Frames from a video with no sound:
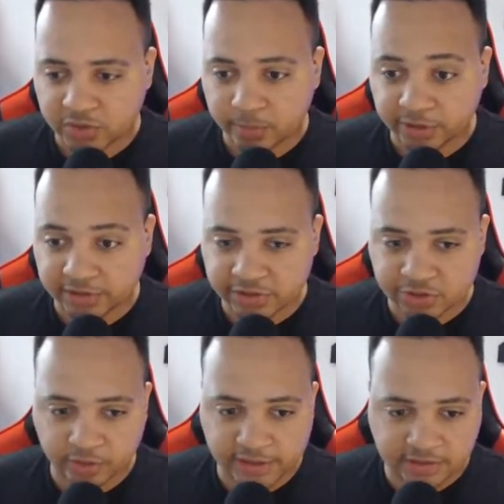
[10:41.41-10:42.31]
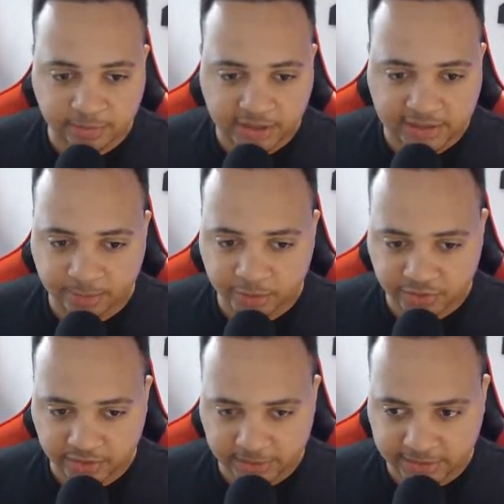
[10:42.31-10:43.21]
But this is great dip buy
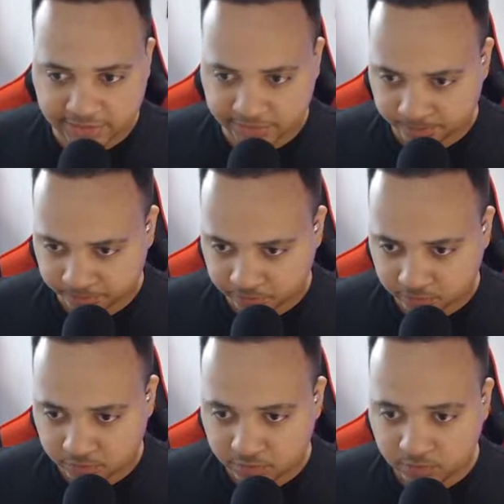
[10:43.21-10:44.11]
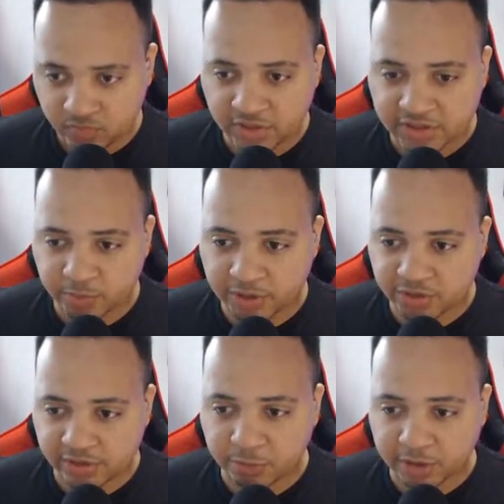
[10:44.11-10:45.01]
opportunity, guys.
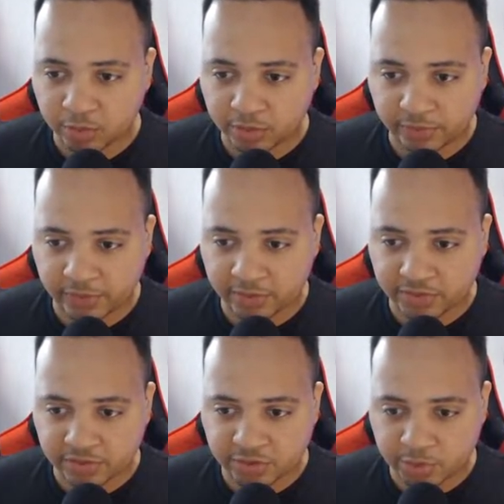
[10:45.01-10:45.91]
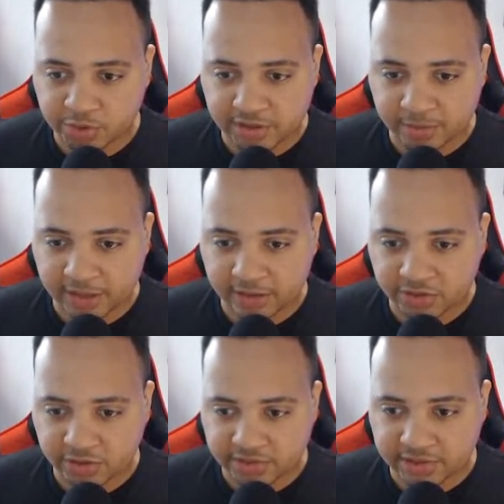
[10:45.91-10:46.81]
Especially if Bitcoin fails, the 200 EMA here
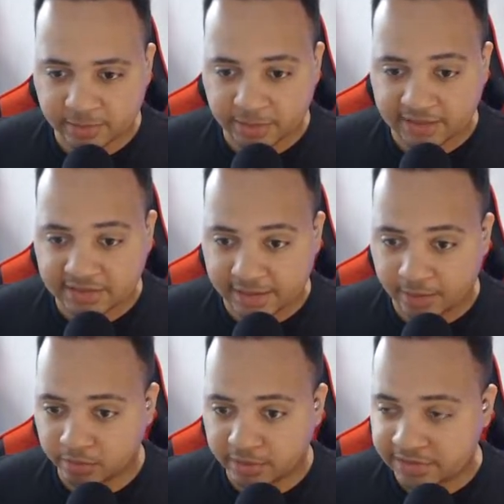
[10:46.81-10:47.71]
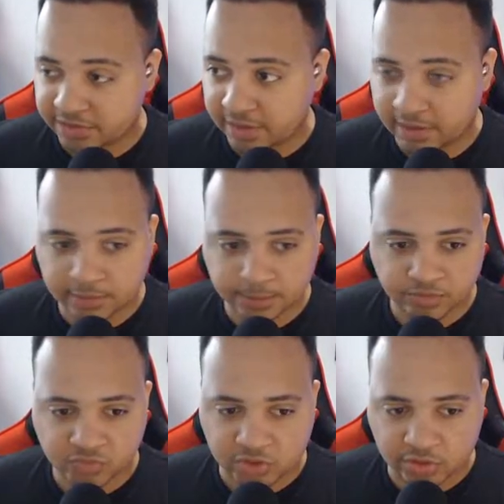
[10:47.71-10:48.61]
starts heading back down instead.
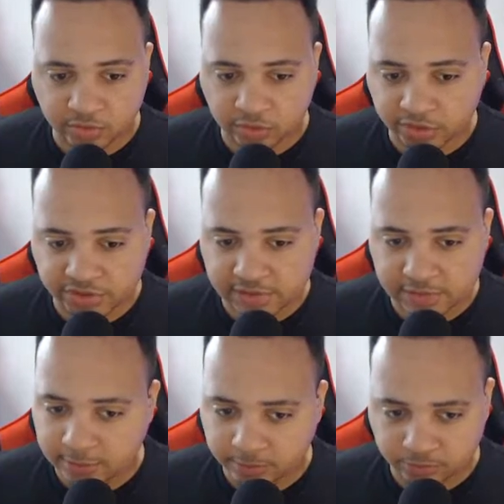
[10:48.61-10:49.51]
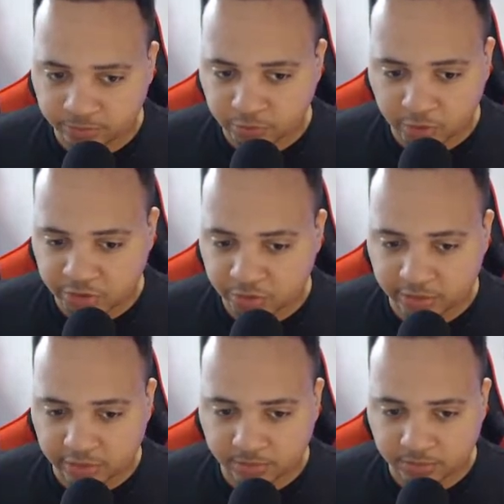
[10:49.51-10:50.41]
You're going to see
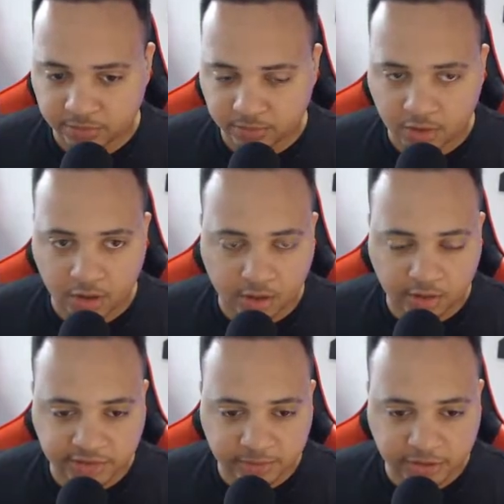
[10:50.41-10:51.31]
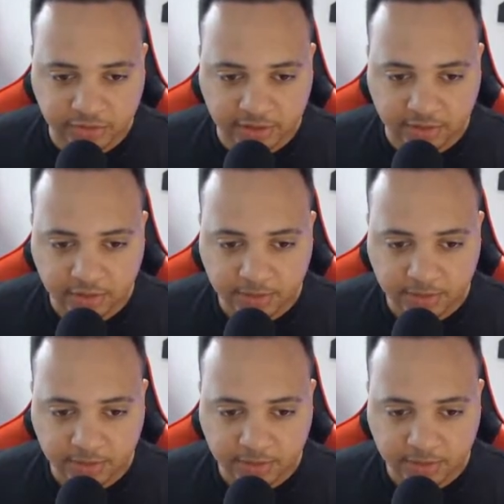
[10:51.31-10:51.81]
Dogecoin. Oh, I didn't mean to do that.